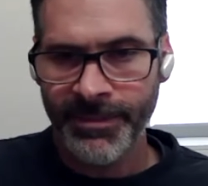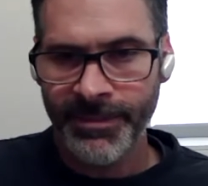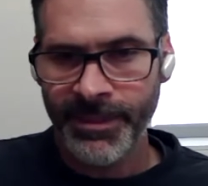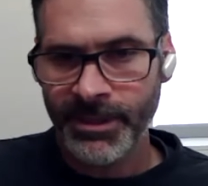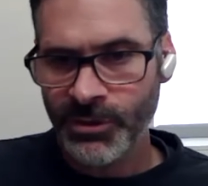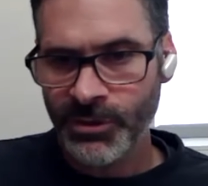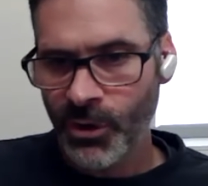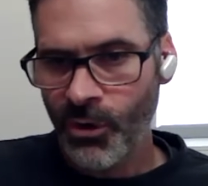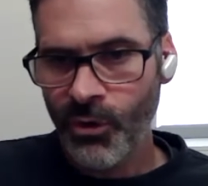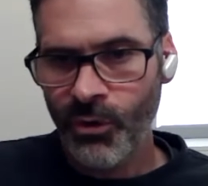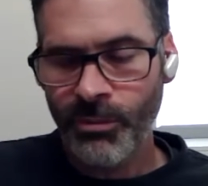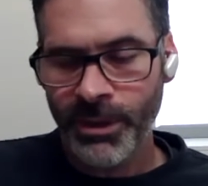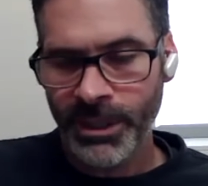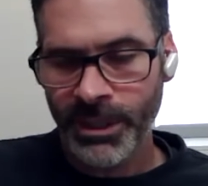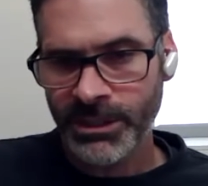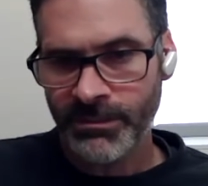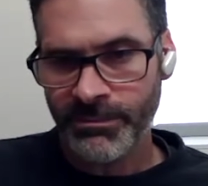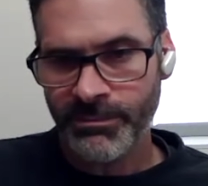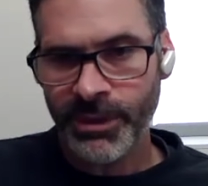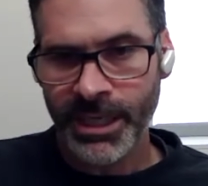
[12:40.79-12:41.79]
there's a whole
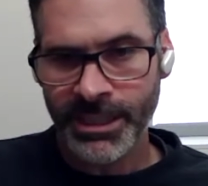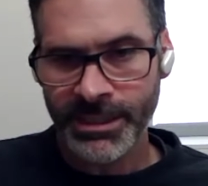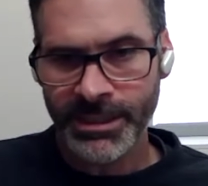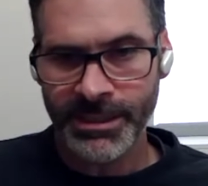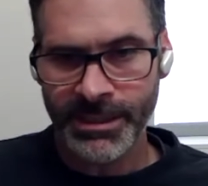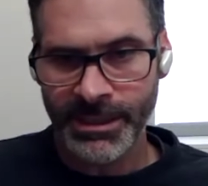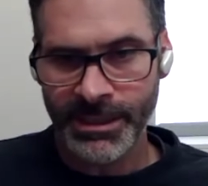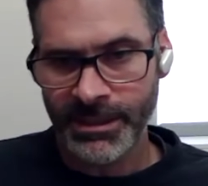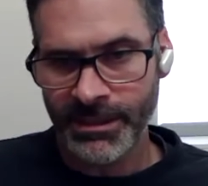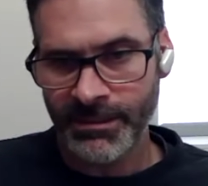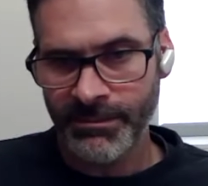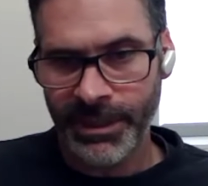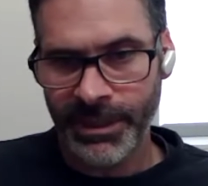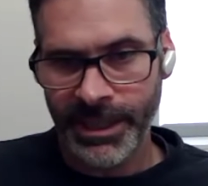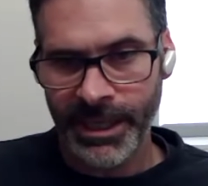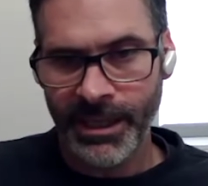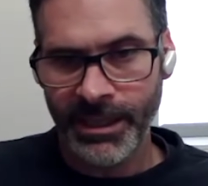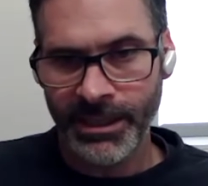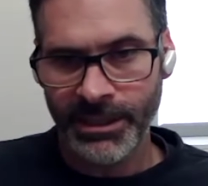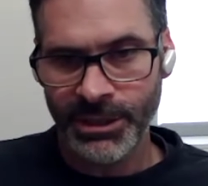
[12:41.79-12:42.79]
bunch of processes in
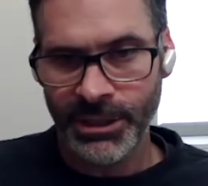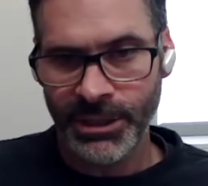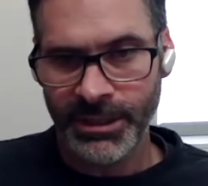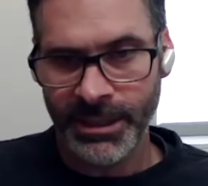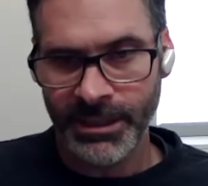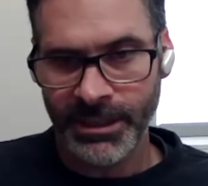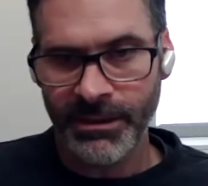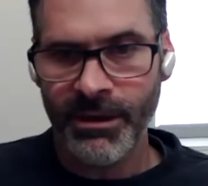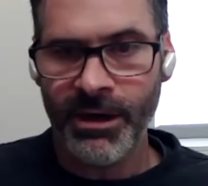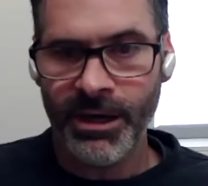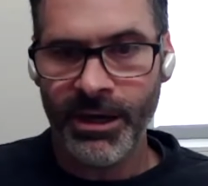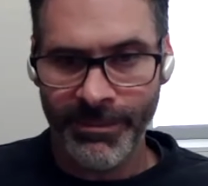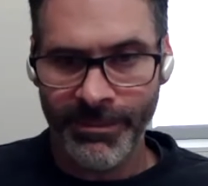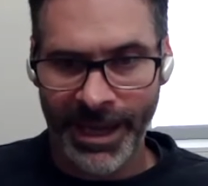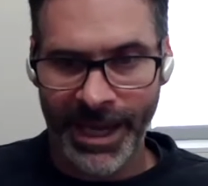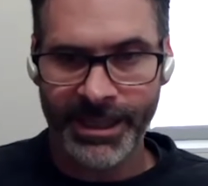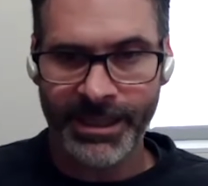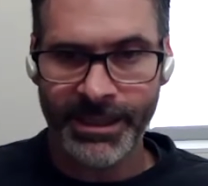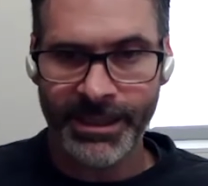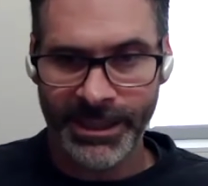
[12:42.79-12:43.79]
biology that
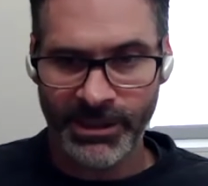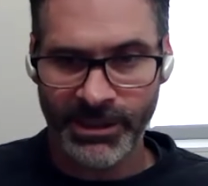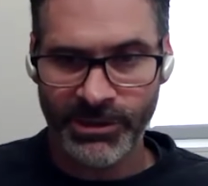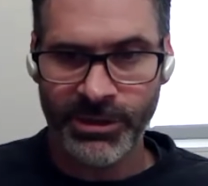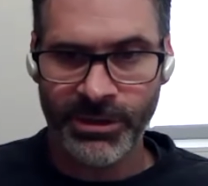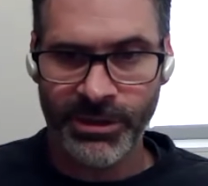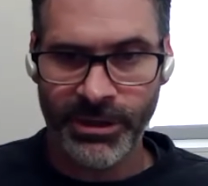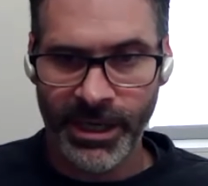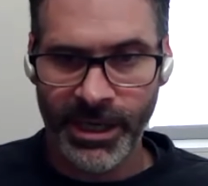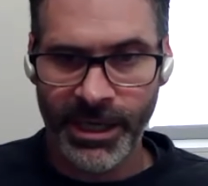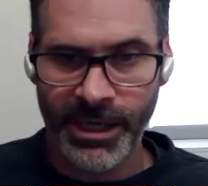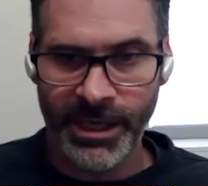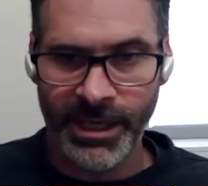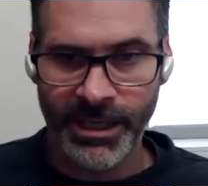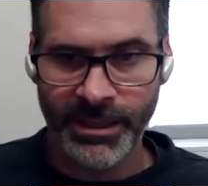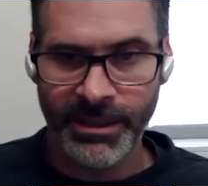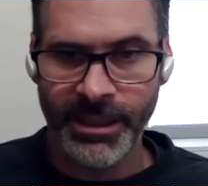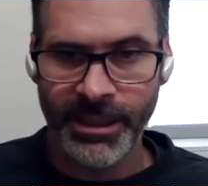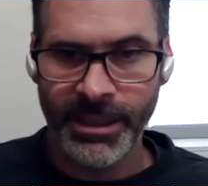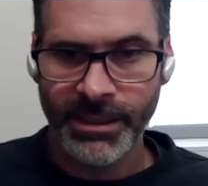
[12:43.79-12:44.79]
automatically turn
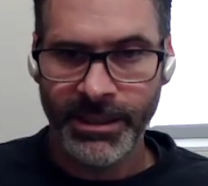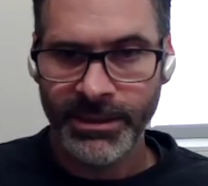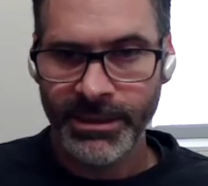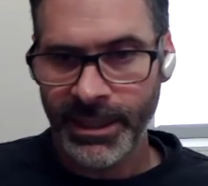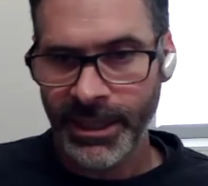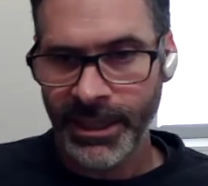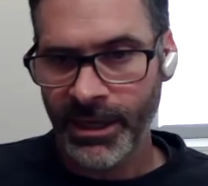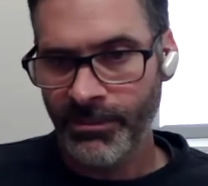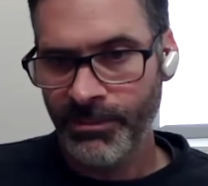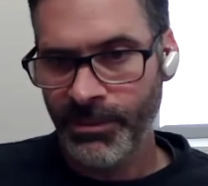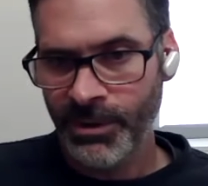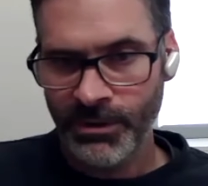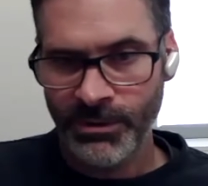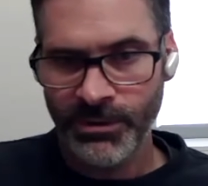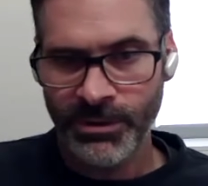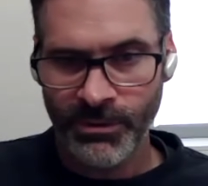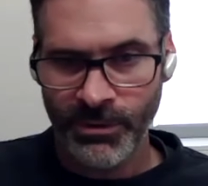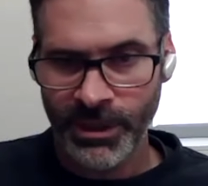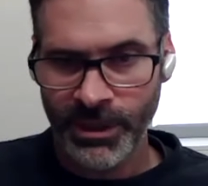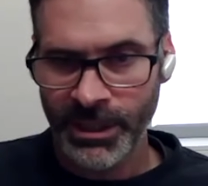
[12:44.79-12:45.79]
on to help
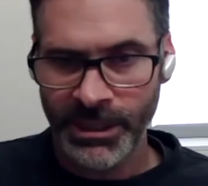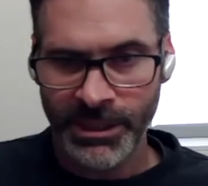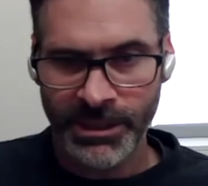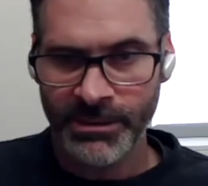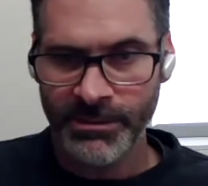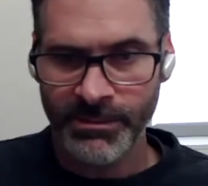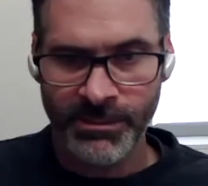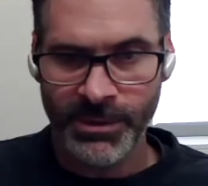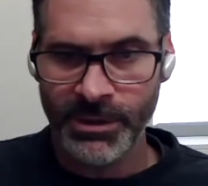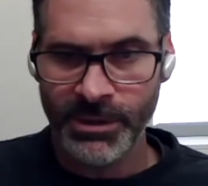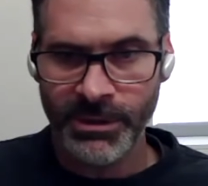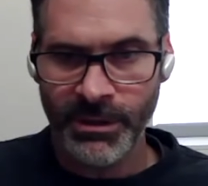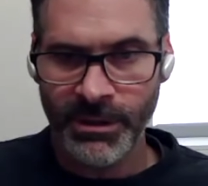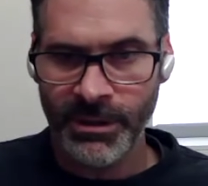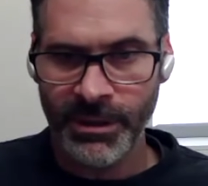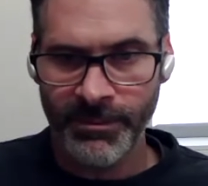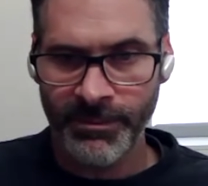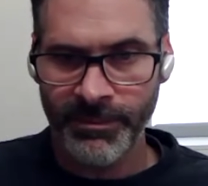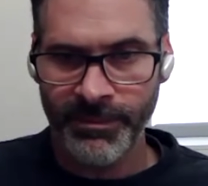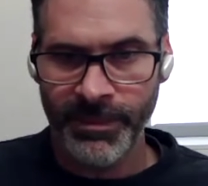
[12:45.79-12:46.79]
those organisms
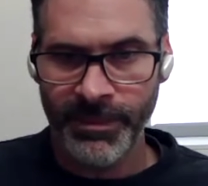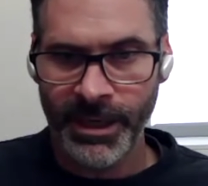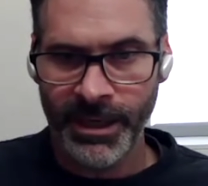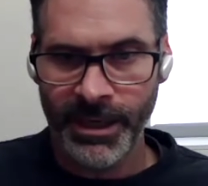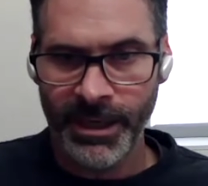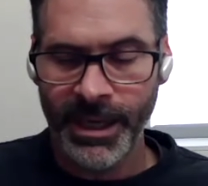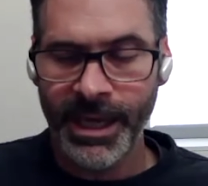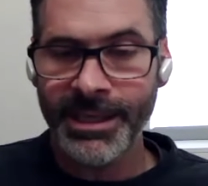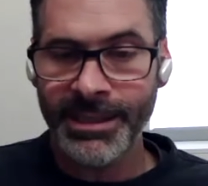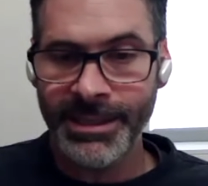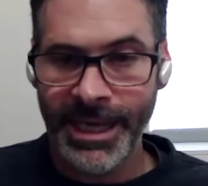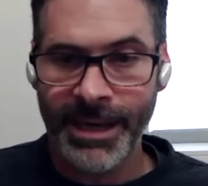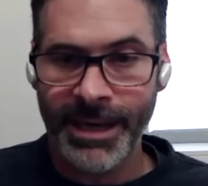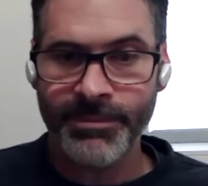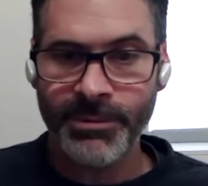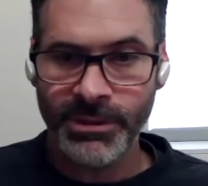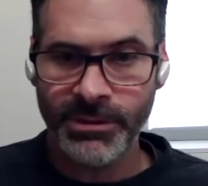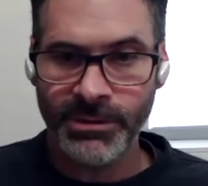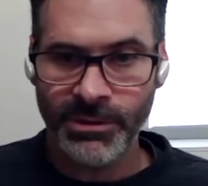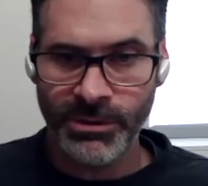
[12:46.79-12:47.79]
um, uh,
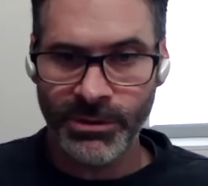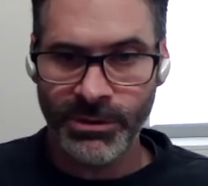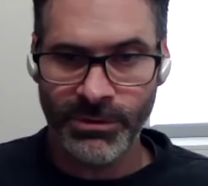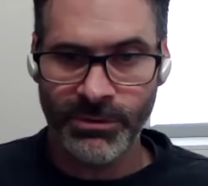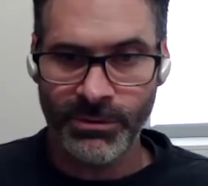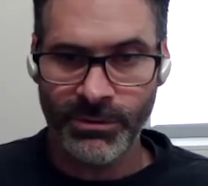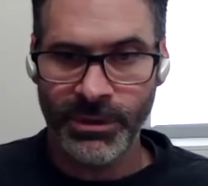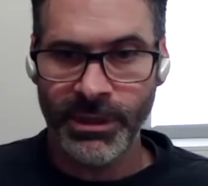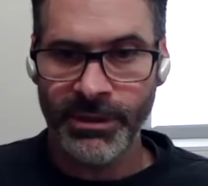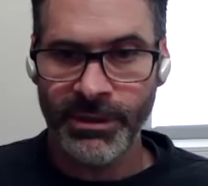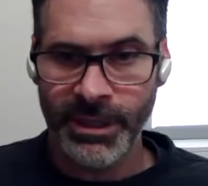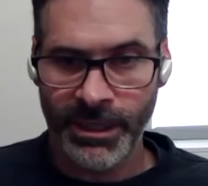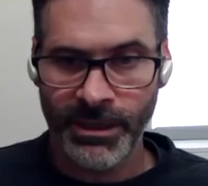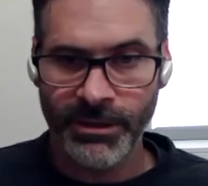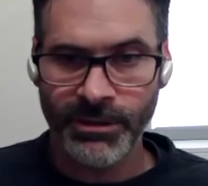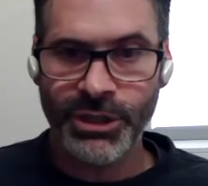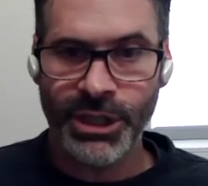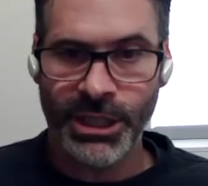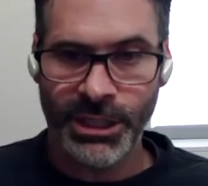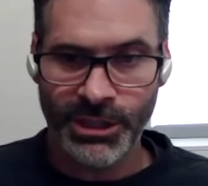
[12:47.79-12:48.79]
adapt to
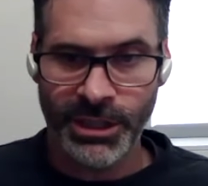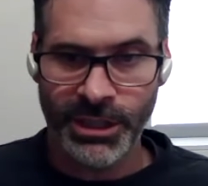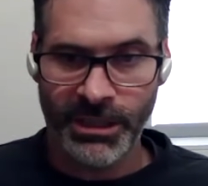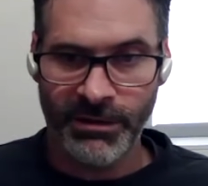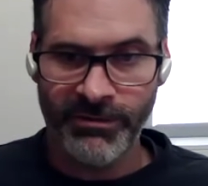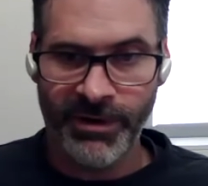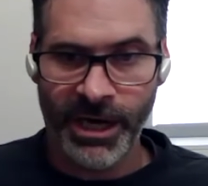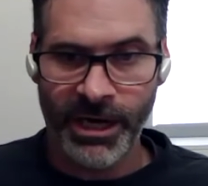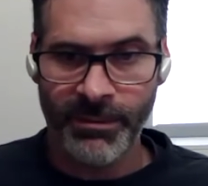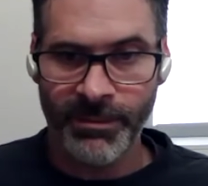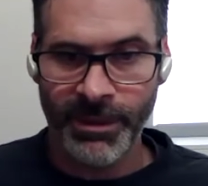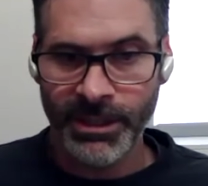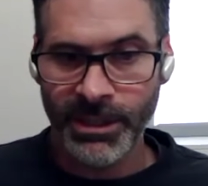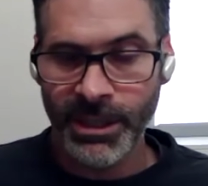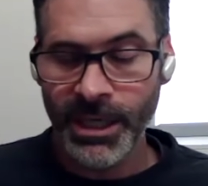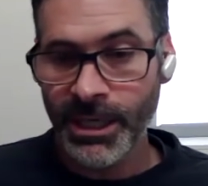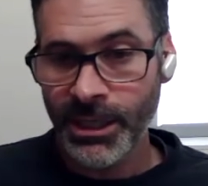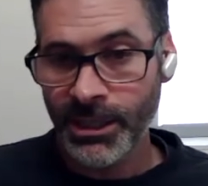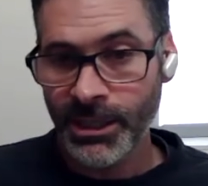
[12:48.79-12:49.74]
their changing environment.